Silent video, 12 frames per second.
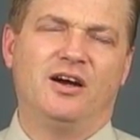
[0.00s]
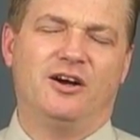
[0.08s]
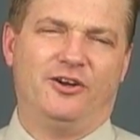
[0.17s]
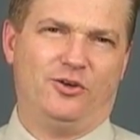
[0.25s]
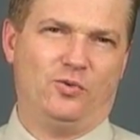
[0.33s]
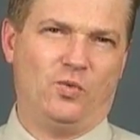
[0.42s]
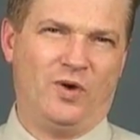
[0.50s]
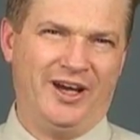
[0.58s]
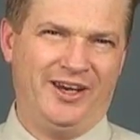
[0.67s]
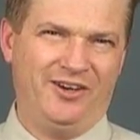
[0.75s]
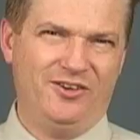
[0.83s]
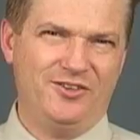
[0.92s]
Are the
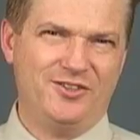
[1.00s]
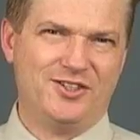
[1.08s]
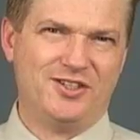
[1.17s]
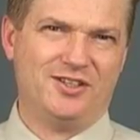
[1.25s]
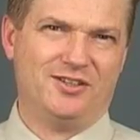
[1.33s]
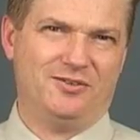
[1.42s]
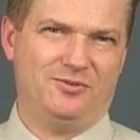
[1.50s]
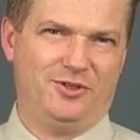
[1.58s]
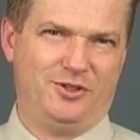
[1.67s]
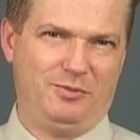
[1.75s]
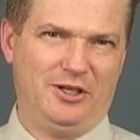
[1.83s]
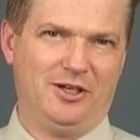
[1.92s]
wires,
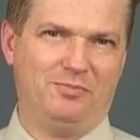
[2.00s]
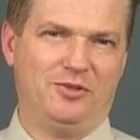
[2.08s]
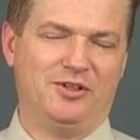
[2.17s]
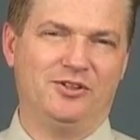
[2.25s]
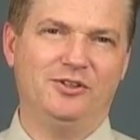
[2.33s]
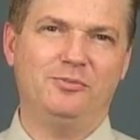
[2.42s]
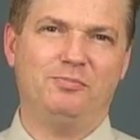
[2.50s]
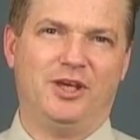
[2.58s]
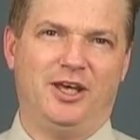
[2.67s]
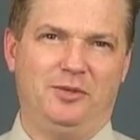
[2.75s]
which make up the loop,